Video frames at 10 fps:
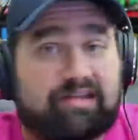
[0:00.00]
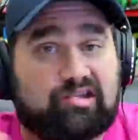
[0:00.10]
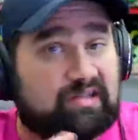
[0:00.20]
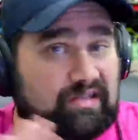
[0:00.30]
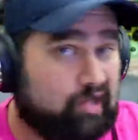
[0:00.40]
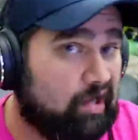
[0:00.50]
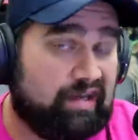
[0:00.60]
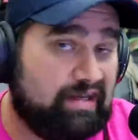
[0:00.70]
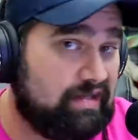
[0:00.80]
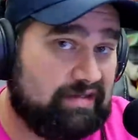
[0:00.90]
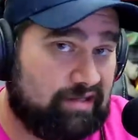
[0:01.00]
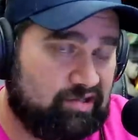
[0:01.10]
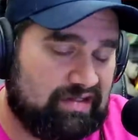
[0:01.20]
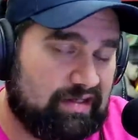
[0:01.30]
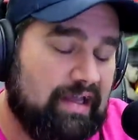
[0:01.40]
isn't just talking. He said,
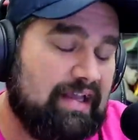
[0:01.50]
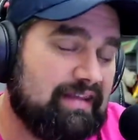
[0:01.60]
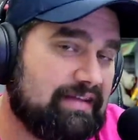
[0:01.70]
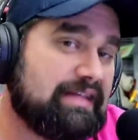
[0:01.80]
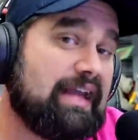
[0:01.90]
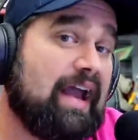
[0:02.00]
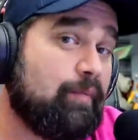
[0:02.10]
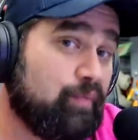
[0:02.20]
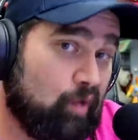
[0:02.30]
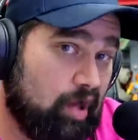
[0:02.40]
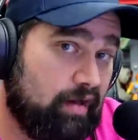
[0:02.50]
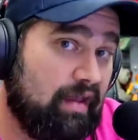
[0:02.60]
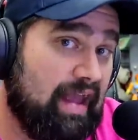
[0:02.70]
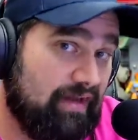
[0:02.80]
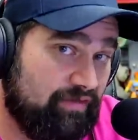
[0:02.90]
she said, this guy brought
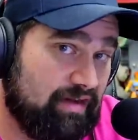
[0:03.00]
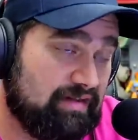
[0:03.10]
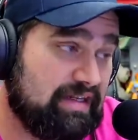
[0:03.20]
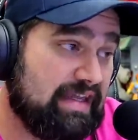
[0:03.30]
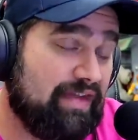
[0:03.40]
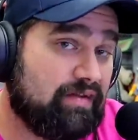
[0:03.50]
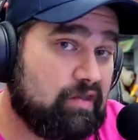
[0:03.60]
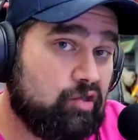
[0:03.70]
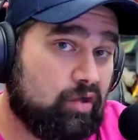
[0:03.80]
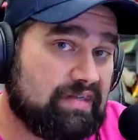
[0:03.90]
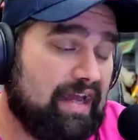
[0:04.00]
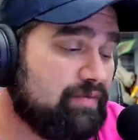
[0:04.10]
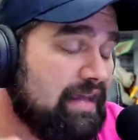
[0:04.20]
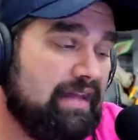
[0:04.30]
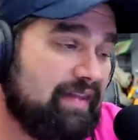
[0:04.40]
evidence. He gave it to New York
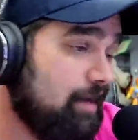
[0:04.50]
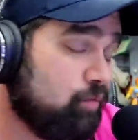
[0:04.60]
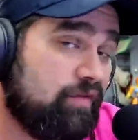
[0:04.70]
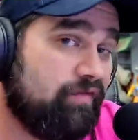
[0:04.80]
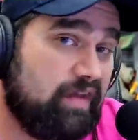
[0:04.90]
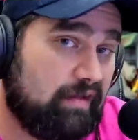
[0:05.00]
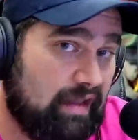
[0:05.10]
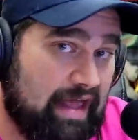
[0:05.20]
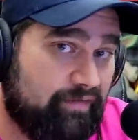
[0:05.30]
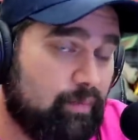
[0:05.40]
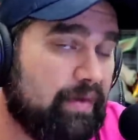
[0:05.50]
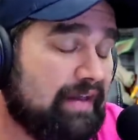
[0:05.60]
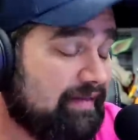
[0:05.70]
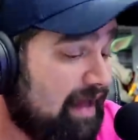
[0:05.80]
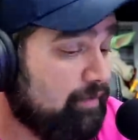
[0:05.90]
Times. They don't reveal a lot of it
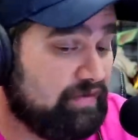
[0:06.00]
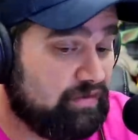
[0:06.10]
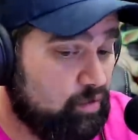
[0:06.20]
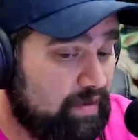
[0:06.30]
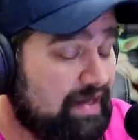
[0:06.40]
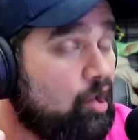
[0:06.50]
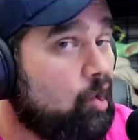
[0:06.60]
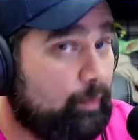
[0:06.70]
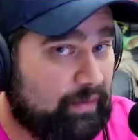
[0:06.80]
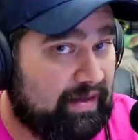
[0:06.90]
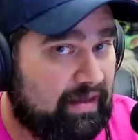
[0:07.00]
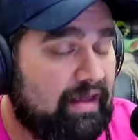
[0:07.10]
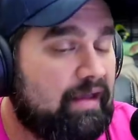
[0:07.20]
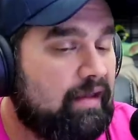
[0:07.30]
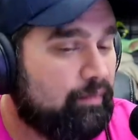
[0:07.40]
because I'm assuming and hoping
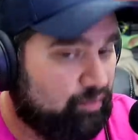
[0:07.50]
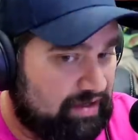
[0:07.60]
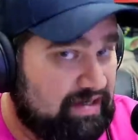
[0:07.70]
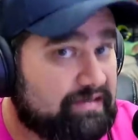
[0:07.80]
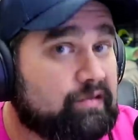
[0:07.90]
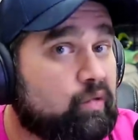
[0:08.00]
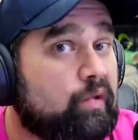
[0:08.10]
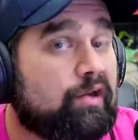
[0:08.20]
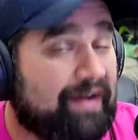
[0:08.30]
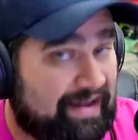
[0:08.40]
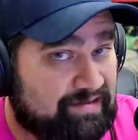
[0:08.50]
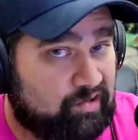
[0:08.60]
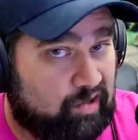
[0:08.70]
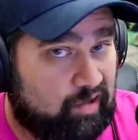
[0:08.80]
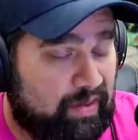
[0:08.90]
Britney's lawyer has
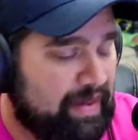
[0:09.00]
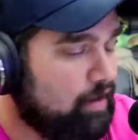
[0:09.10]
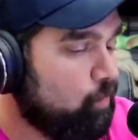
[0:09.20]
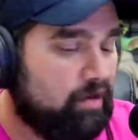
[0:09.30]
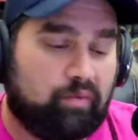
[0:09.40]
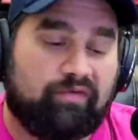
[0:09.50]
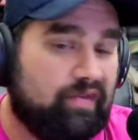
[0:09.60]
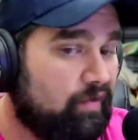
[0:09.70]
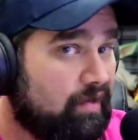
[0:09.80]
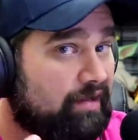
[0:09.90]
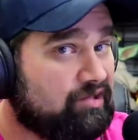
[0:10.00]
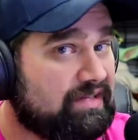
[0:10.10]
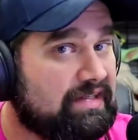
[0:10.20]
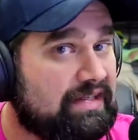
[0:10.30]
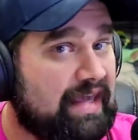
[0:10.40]
it all, and they don't want to reveal it all
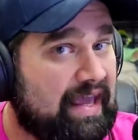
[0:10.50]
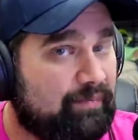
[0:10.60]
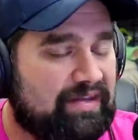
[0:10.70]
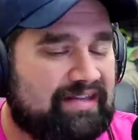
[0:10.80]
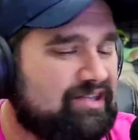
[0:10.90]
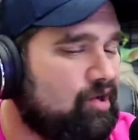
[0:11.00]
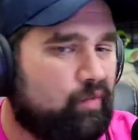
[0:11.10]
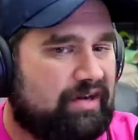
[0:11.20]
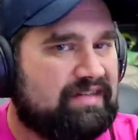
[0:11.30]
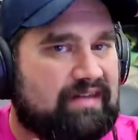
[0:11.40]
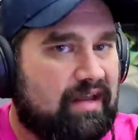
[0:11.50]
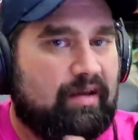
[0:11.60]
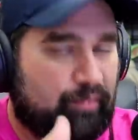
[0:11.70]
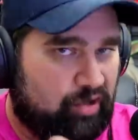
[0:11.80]
just yet because you don't want to just